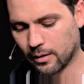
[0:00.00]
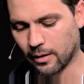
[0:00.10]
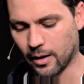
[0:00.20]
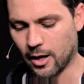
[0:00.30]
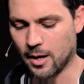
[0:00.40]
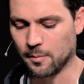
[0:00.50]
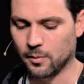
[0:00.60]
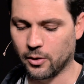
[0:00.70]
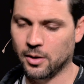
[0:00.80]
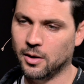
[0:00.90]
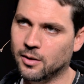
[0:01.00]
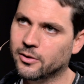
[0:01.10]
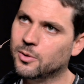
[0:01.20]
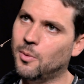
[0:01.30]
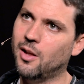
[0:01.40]
in
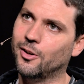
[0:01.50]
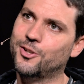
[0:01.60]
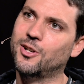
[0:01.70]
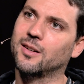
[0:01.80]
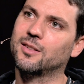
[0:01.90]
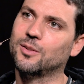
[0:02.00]
smaller chunks.